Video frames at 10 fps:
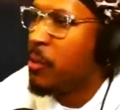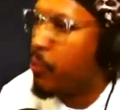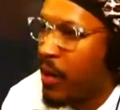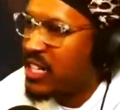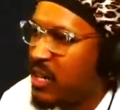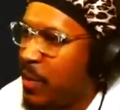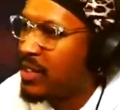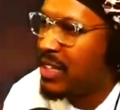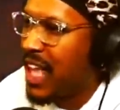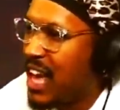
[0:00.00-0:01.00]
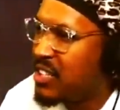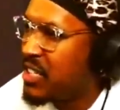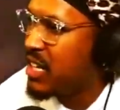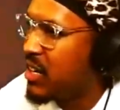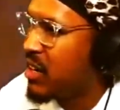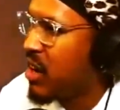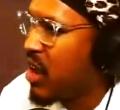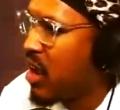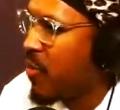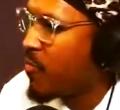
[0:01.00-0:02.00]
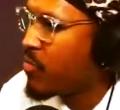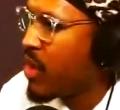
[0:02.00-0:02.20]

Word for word: pressed and about the, the last thing me by.